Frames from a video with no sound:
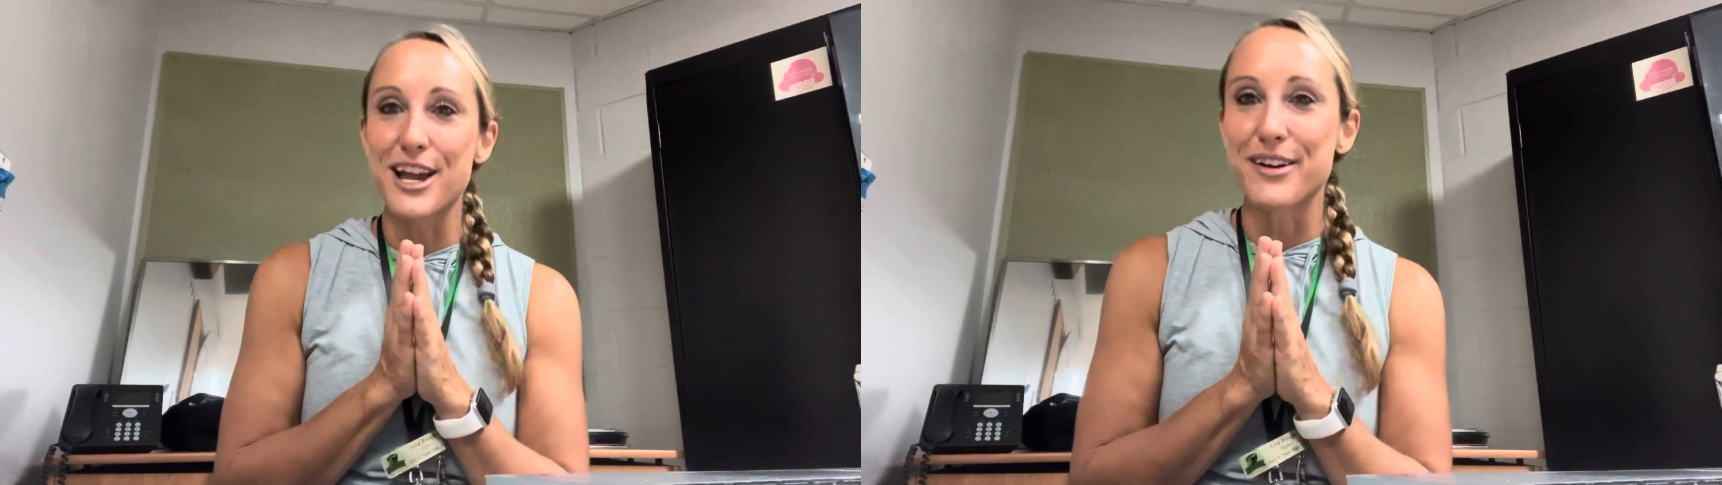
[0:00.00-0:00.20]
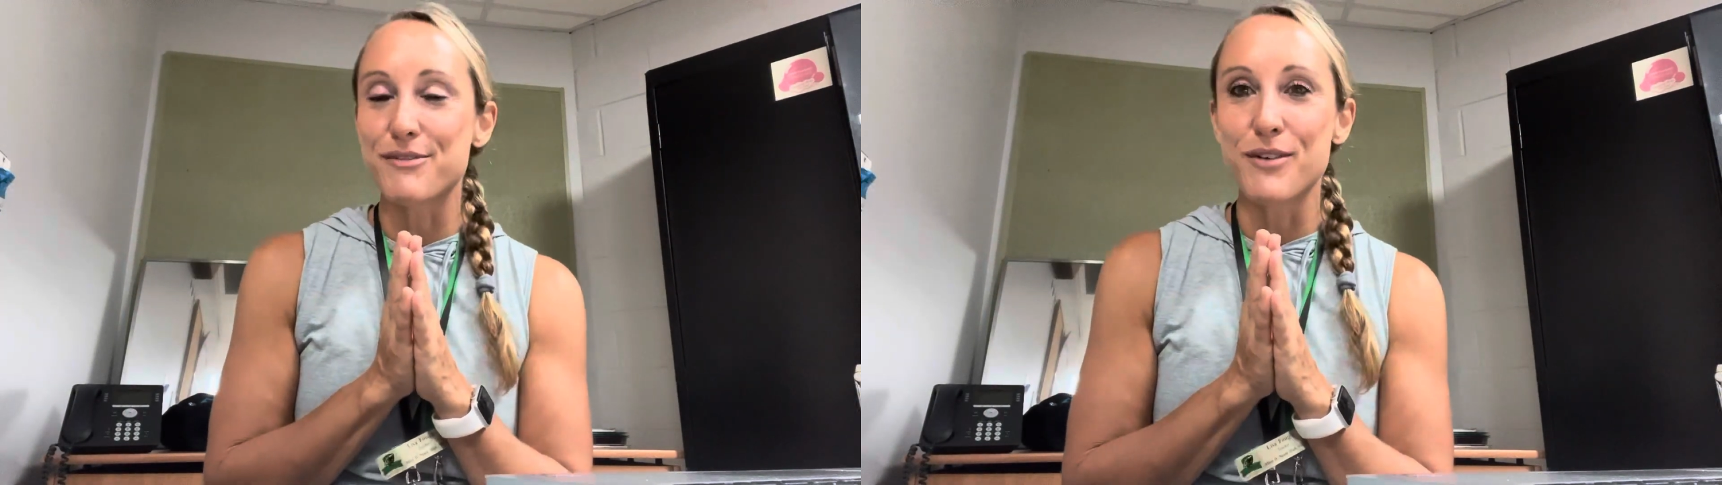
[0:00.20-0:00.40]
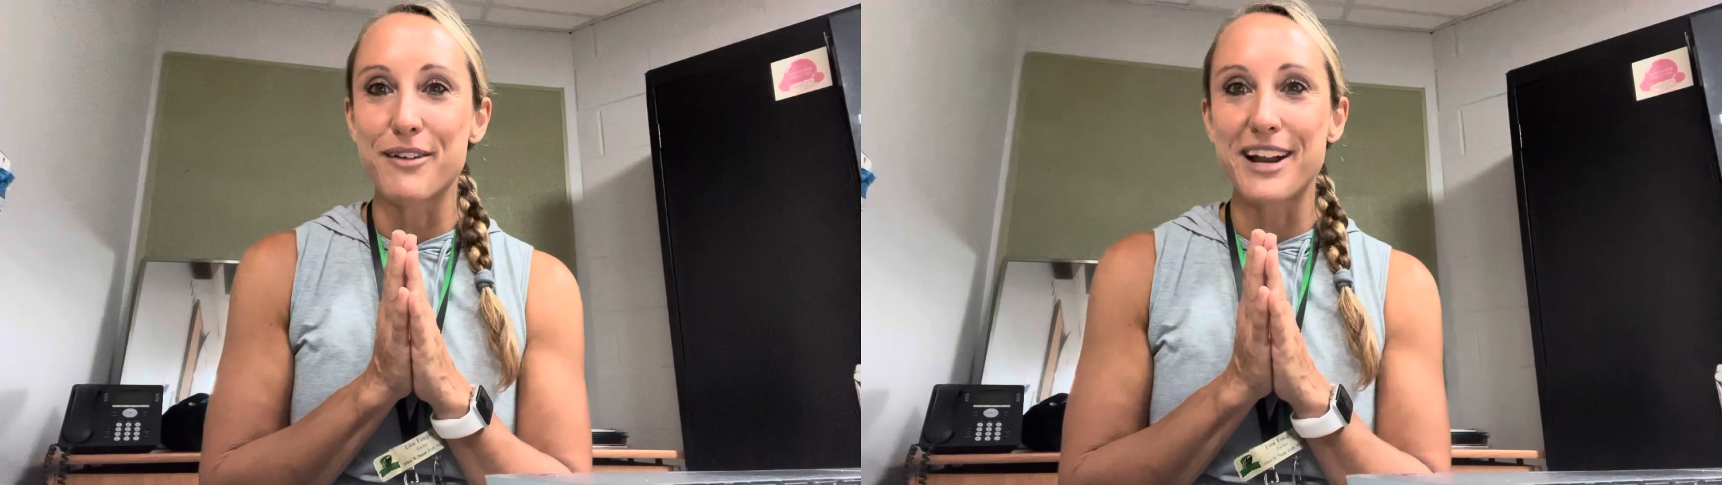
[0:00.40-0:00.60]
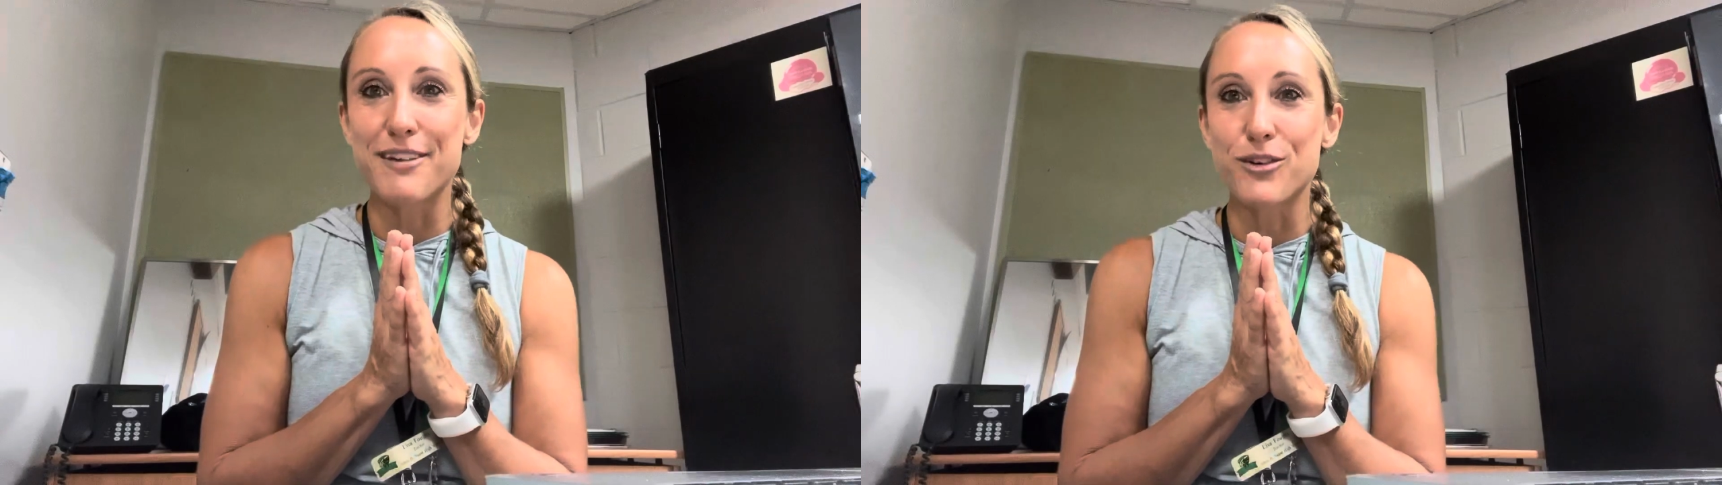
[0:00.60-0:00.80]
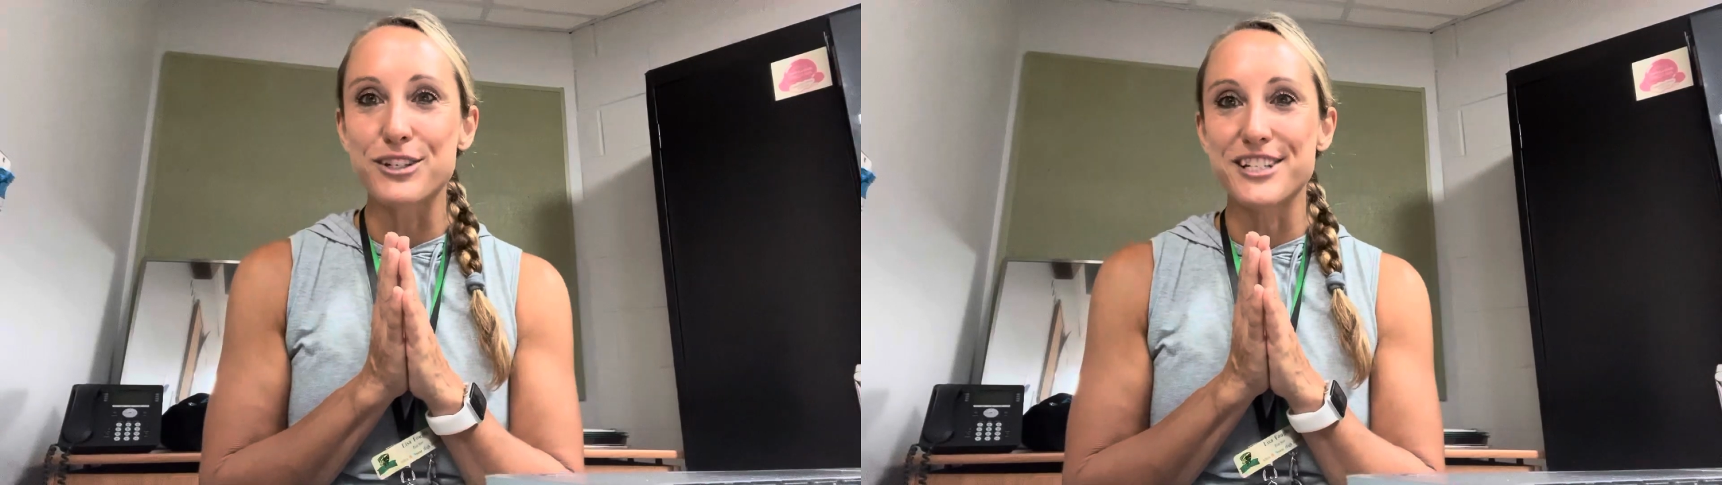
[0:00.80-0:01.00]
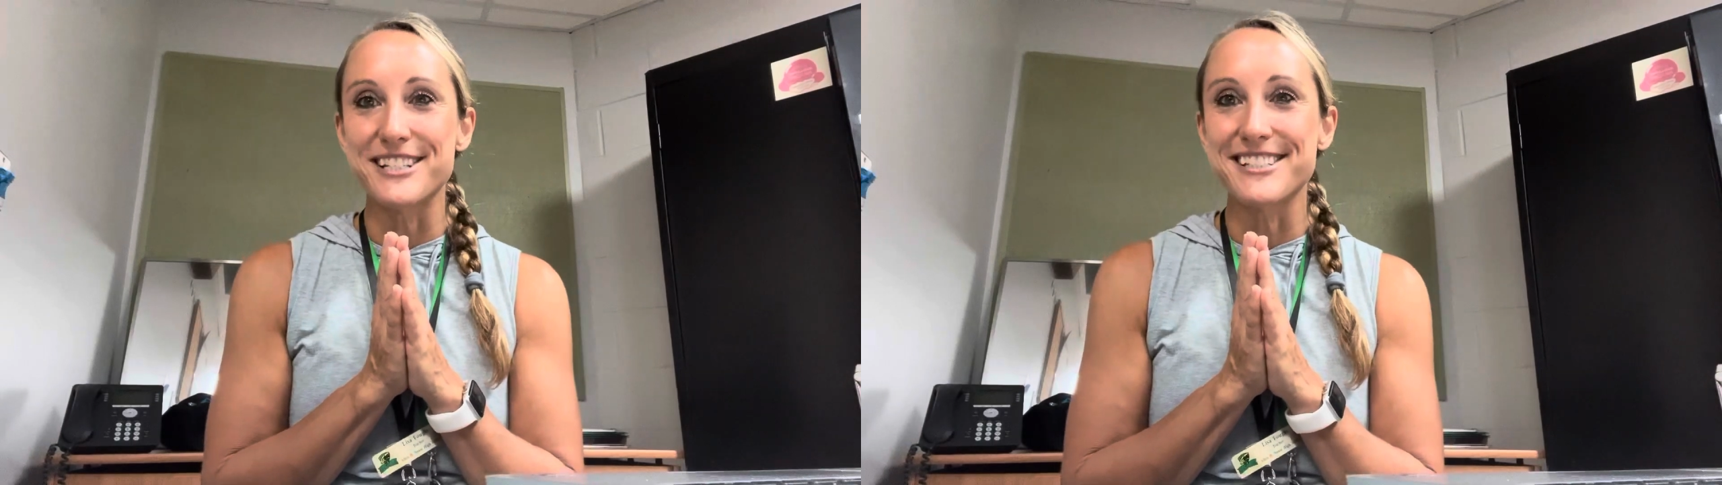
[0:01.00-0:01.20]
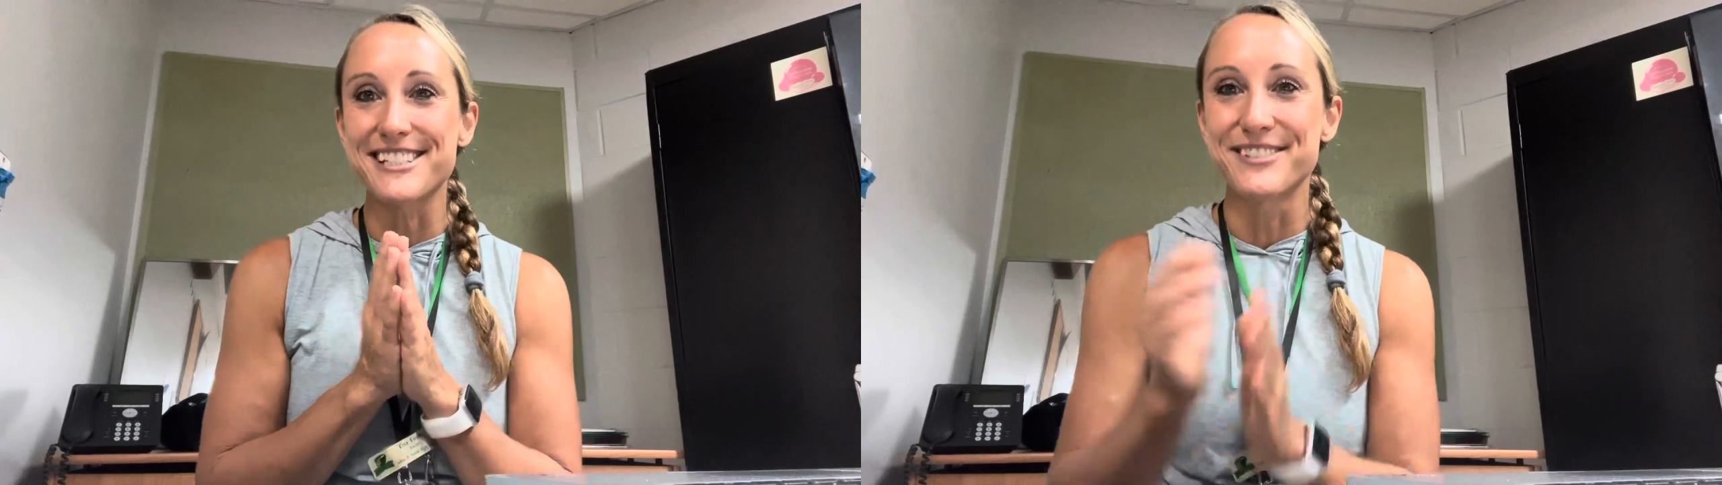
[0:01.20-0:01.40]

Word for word: out if you ever have questions.